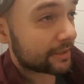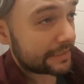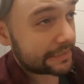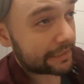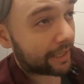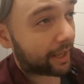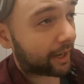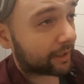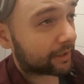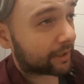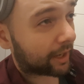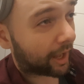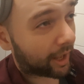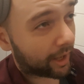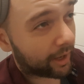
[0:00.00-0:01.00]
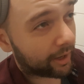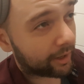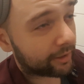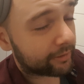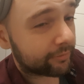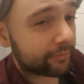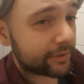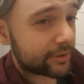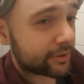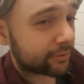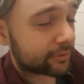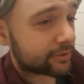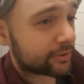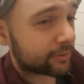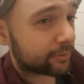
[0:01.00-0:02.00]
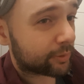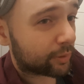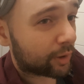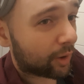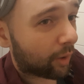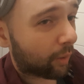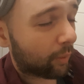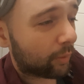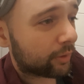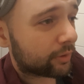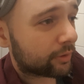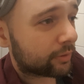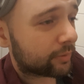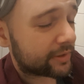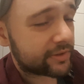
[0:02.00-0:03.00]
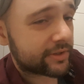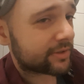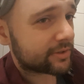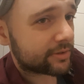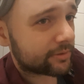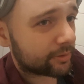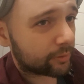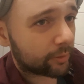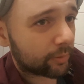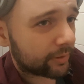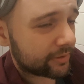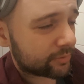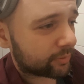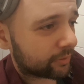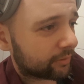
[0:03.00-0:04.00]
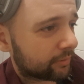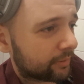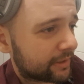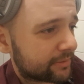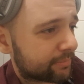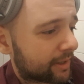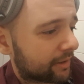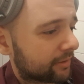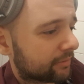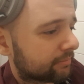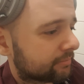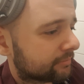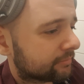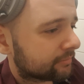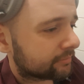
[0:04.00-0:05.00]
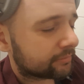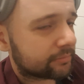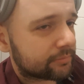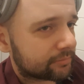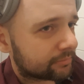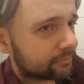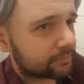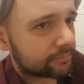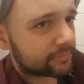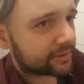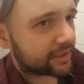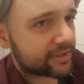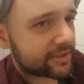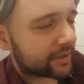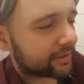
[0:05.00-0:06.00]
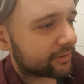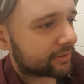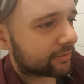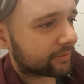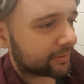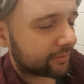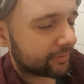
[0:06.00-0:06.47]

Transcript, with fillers: Slack and Visual Studio Code, which is, you know, it's my text editor, the